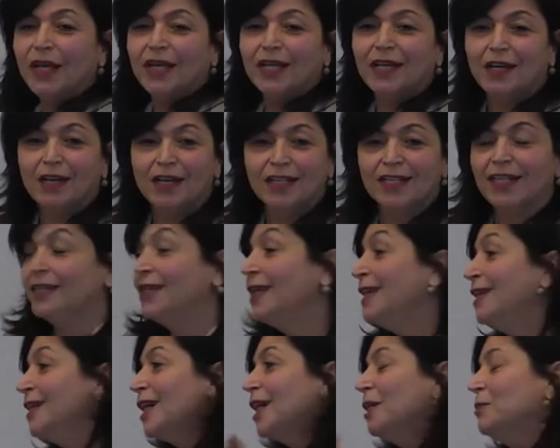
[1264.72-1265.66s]
my God, and
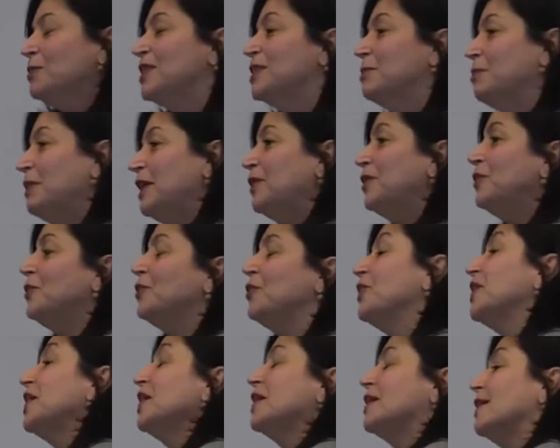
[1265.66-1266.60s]
then it comes to
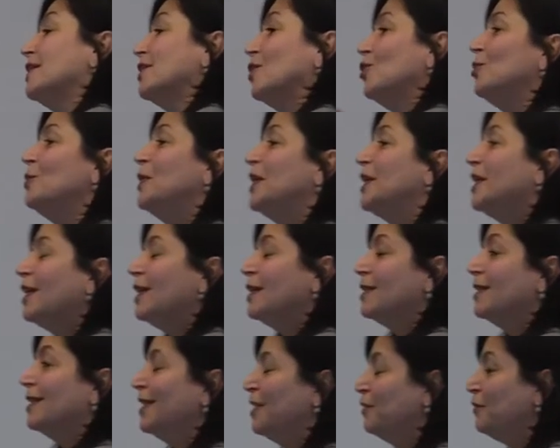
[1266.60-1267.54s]
paranoia that, oh my
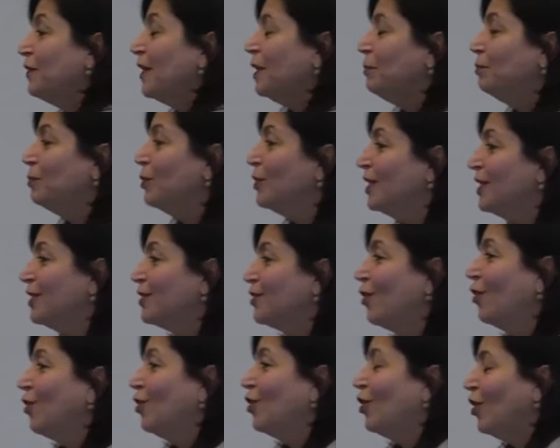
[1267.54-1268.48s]
God, if I put this
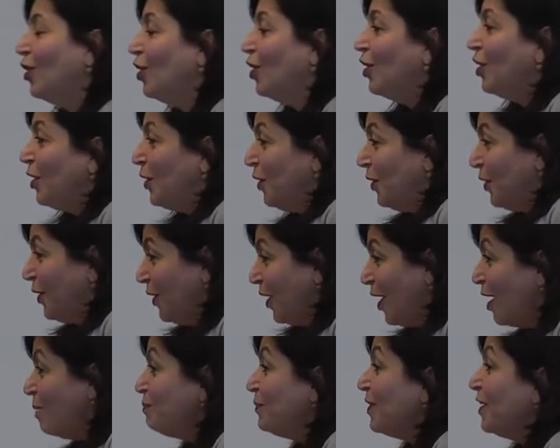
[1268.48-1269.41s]
all
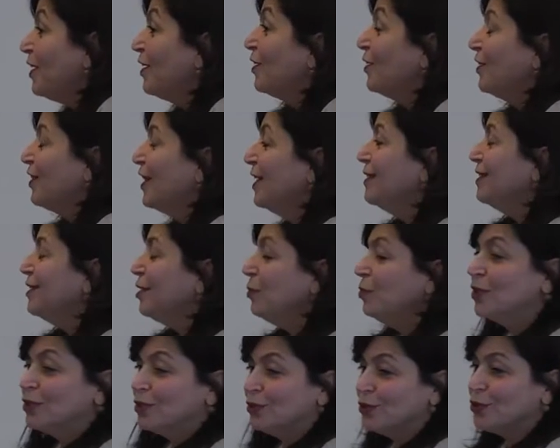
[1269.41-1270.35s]
up there, then
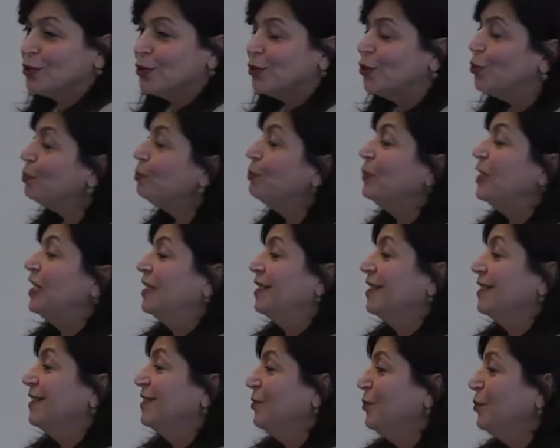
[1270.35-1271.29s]
someone could scoop me
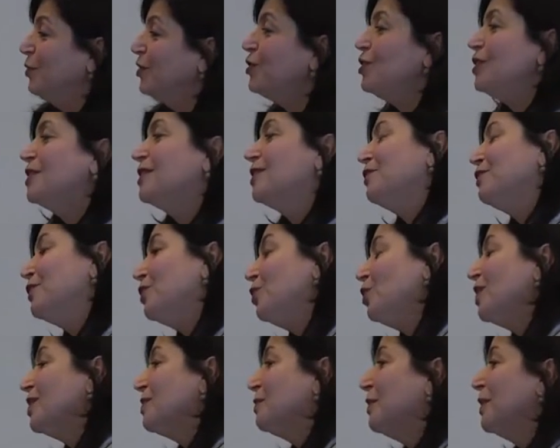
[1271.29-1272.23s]
which is of
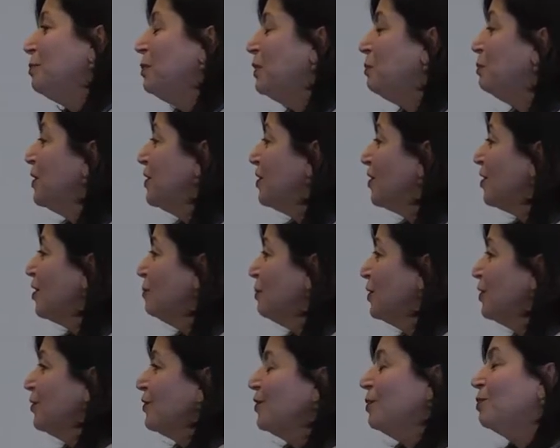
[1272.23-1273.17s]
course a bit
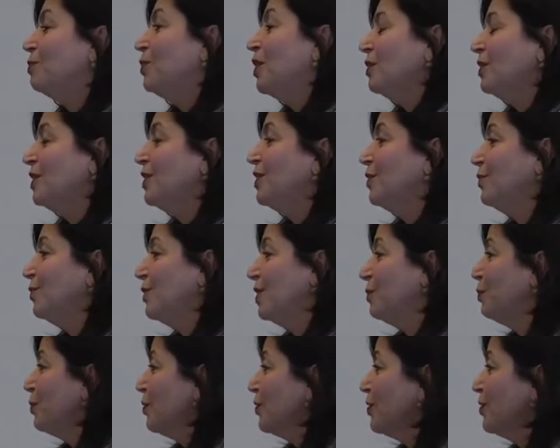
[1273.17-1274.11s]
bizarre because you're probably the
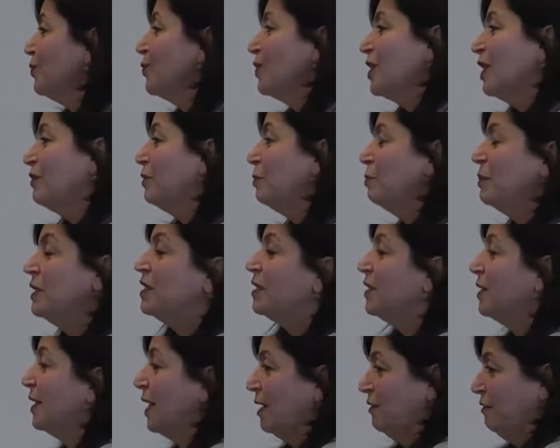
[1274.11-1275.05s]
only person who's ever been
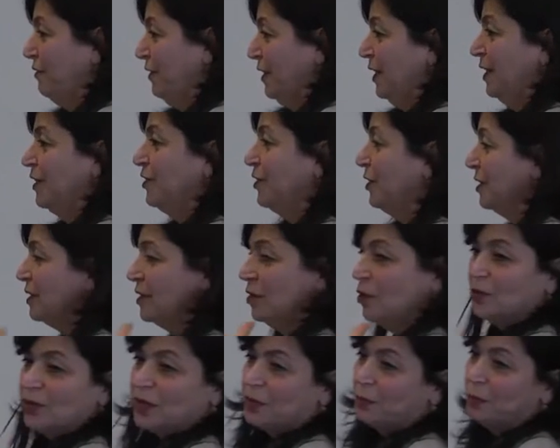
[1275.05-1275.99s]
to that village. It's
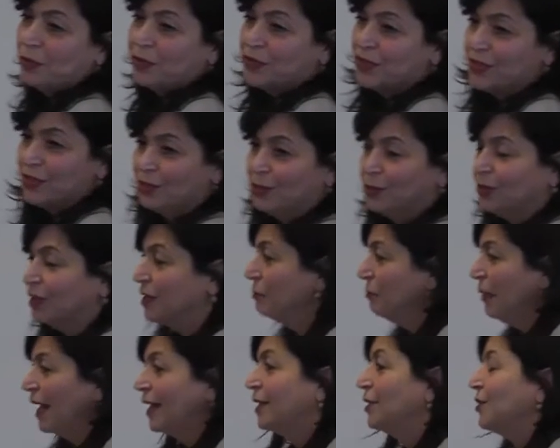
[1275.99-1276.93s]
the mm-hmm. only person who
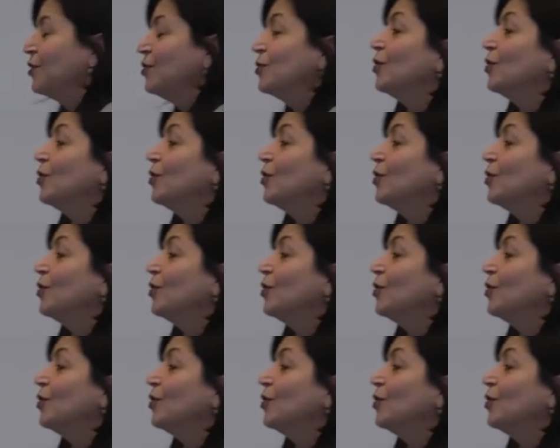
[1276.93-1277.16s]
can manage